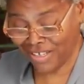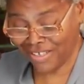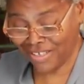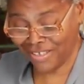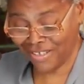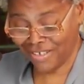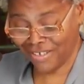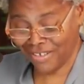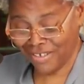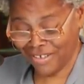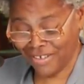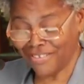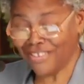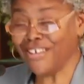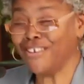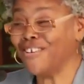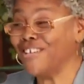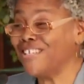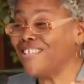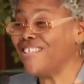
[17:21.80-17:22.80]
us.
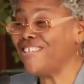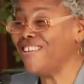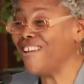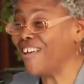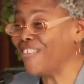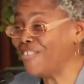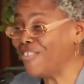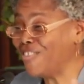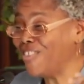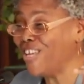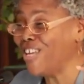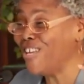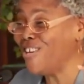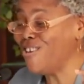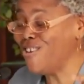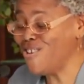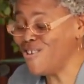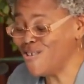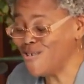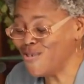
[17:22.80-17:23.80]
There is
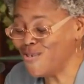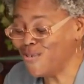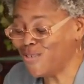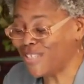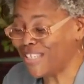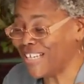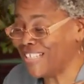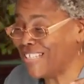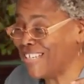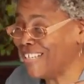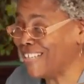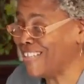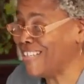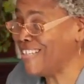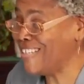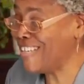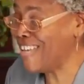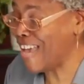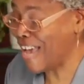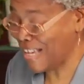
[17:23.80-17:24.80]
nothing new, says
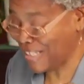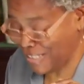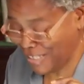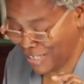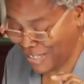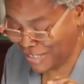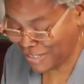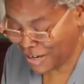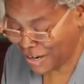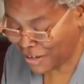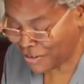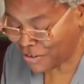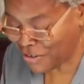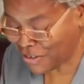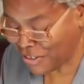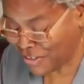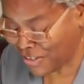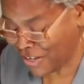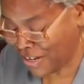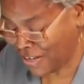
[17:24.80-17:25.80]
Ecclesiastes, under
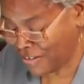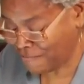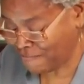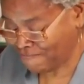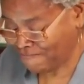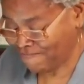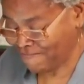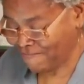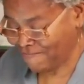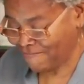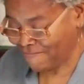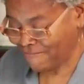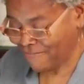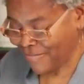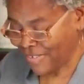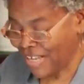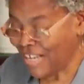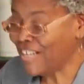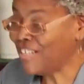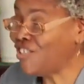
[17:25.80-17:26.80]
the sun.
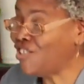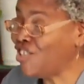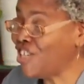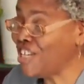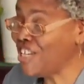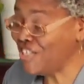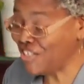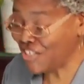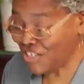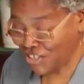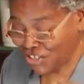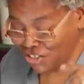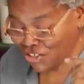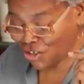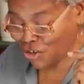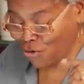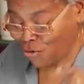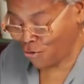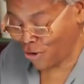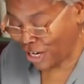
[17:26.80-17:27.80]
Jesus
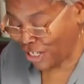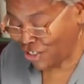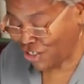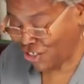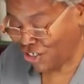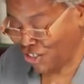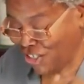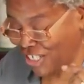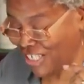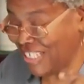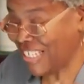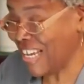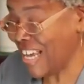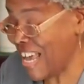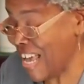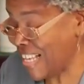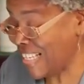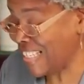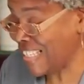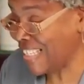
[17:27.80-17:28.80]
crushed the
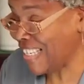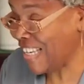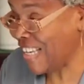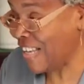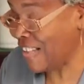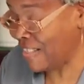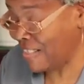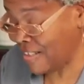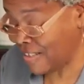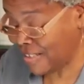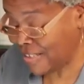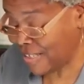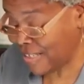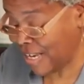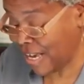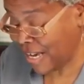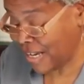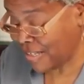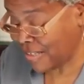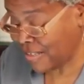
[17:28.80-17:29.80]
test in this
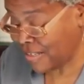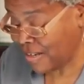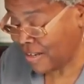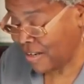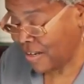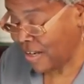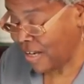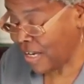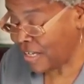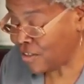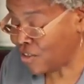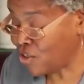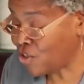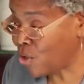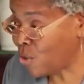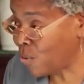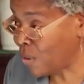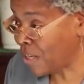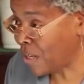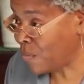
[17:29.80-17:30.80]
text, and
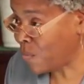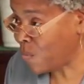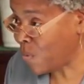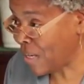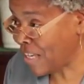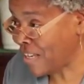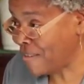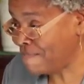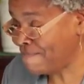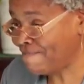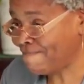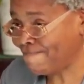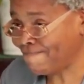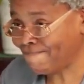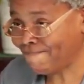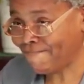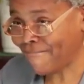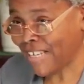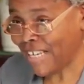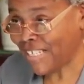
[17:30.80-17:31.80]
so can we.
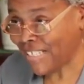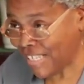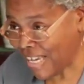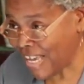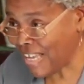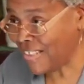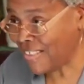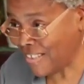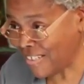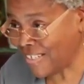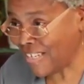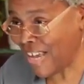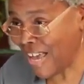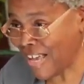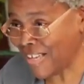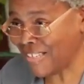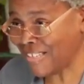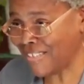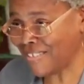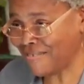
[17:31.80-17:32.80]
Take the
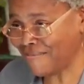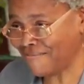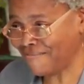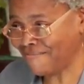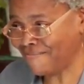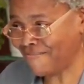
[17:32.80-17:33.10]
test.